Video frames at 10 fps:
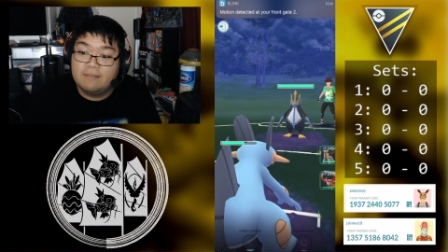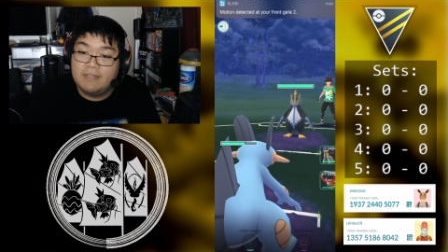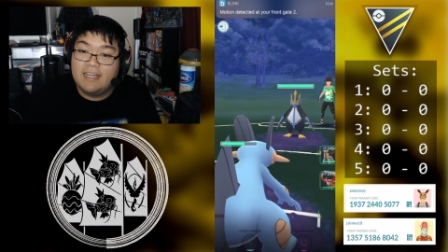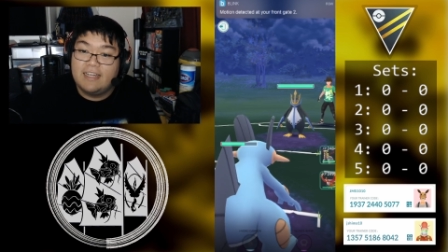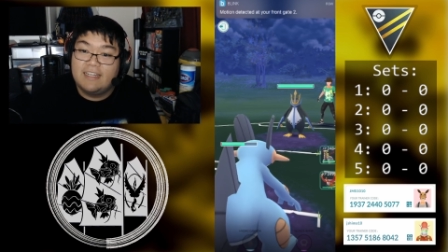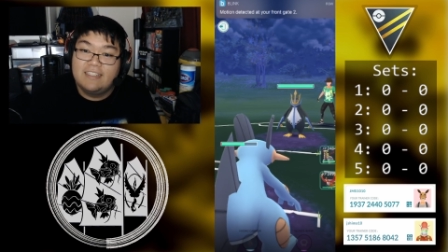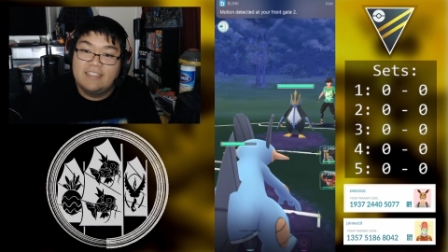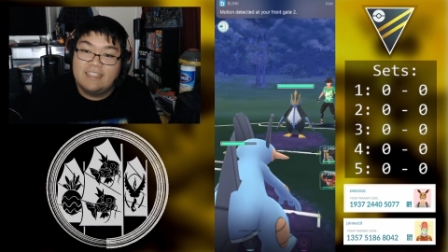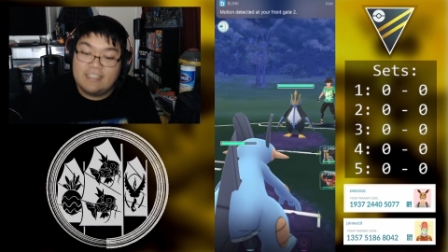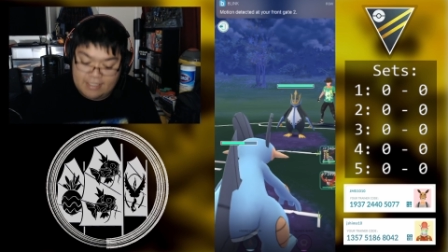
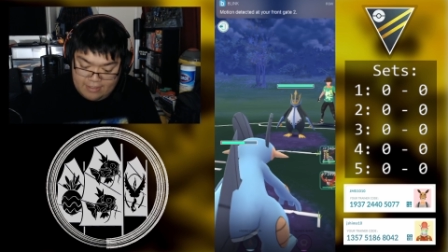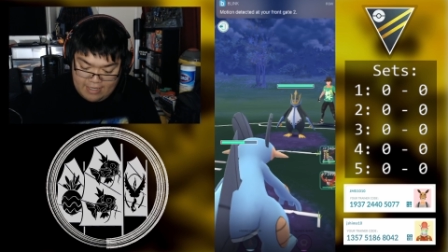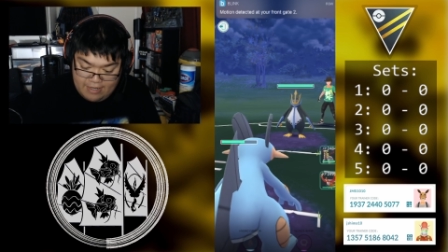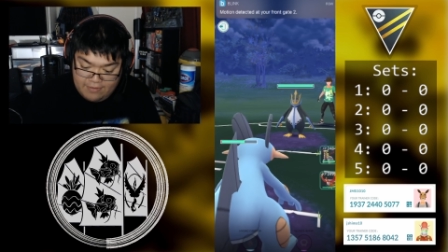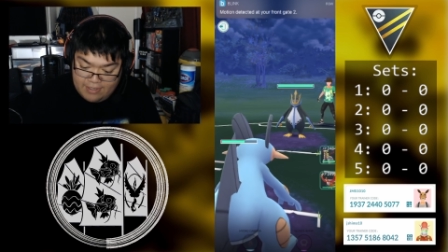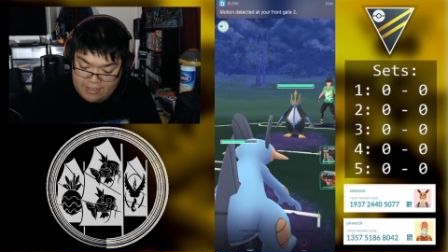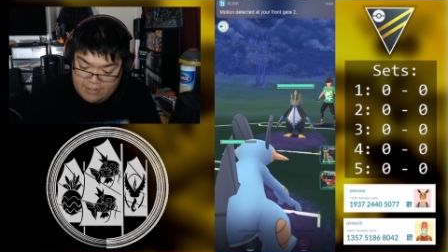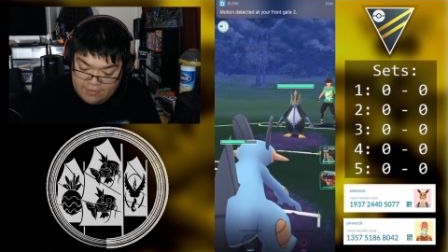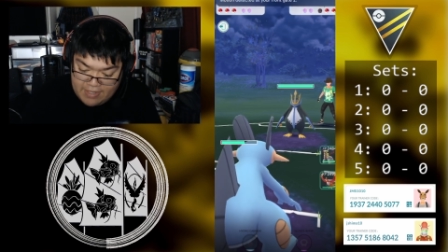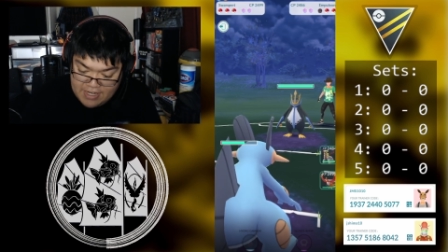I still have uh,
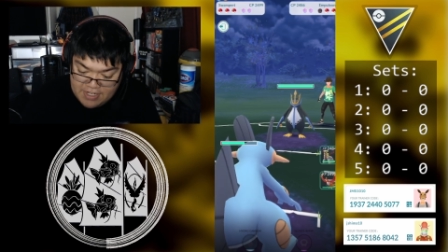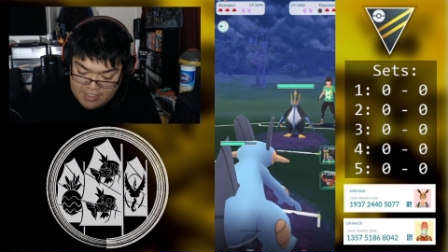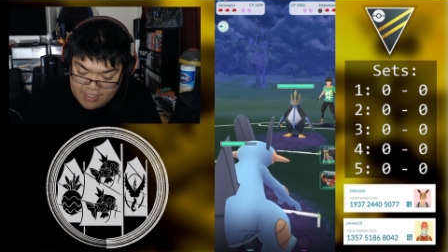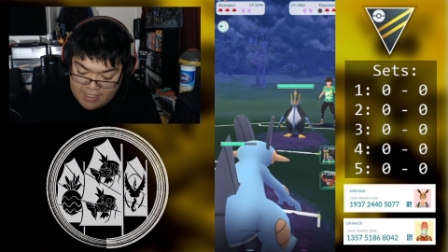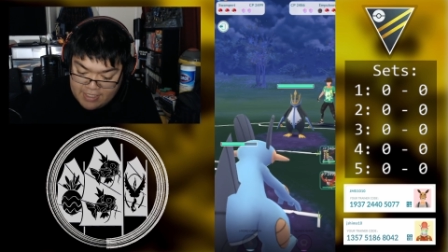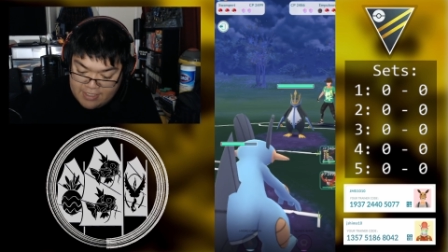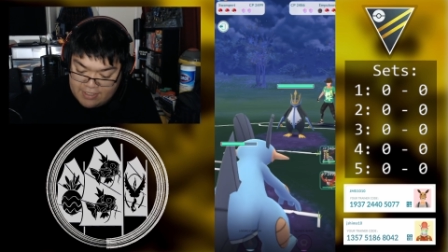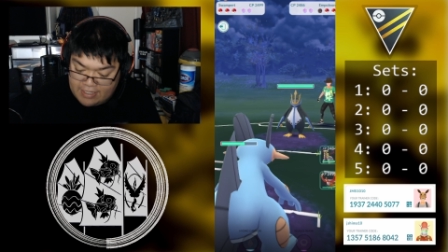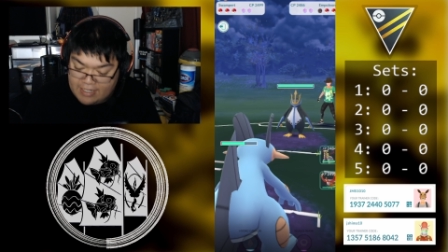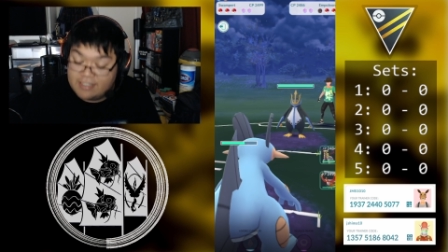notifications on,
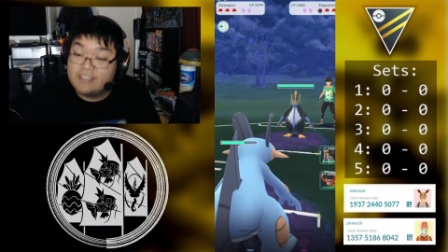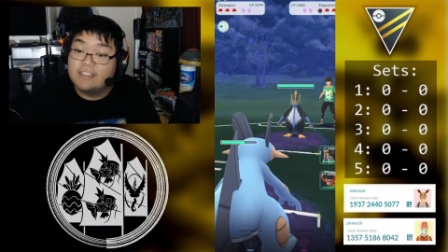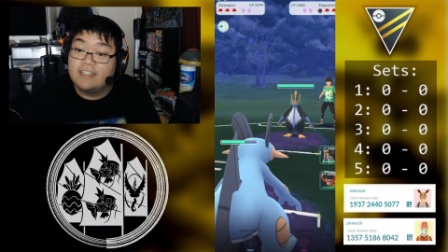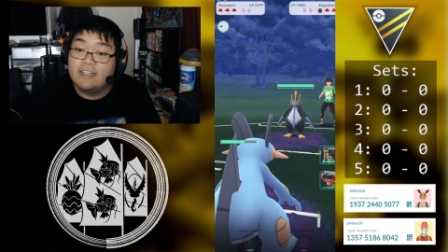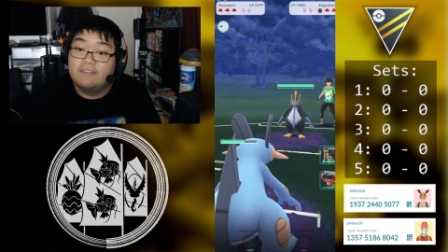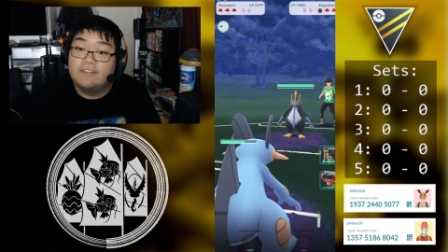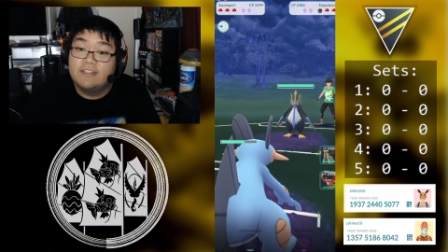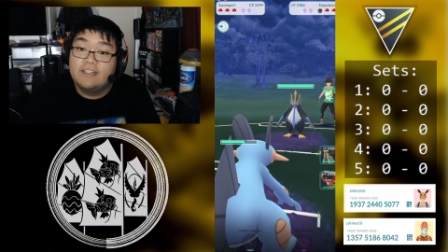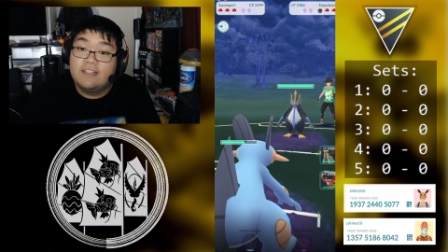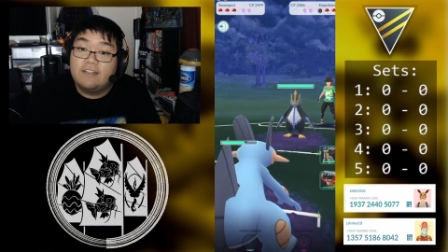so I gotta turn that off
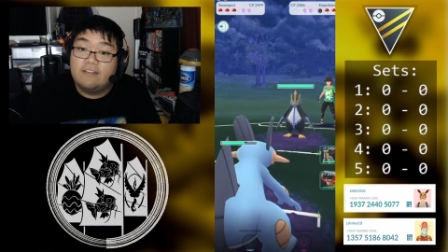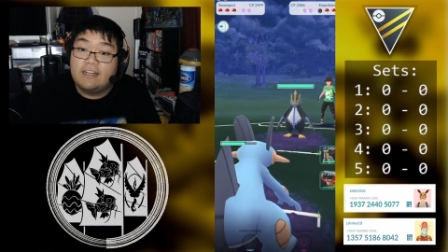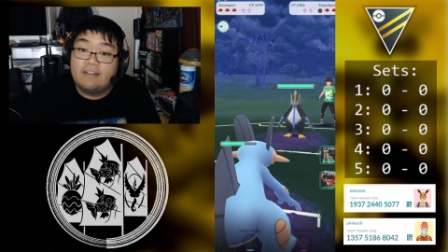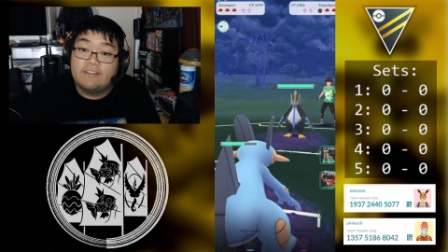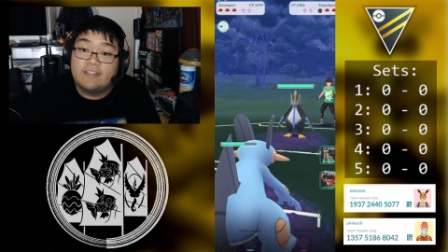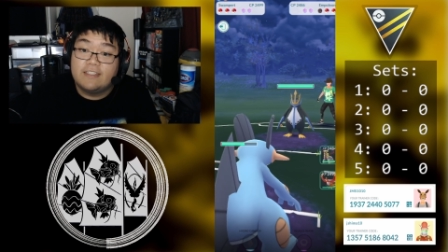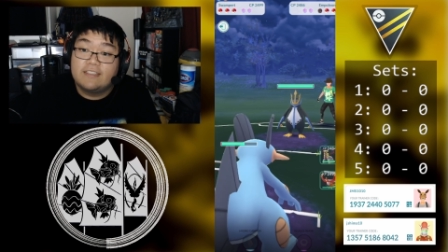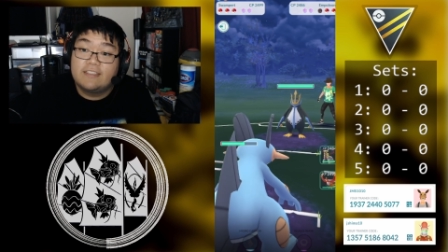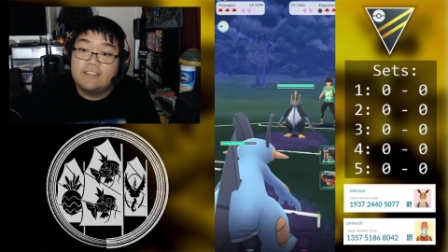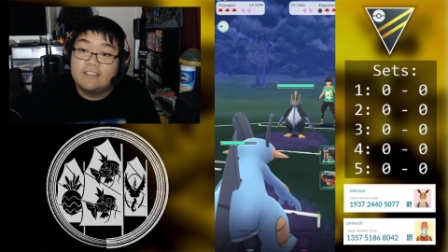right after
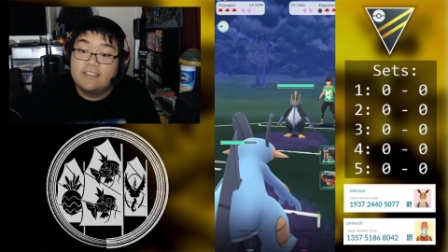this.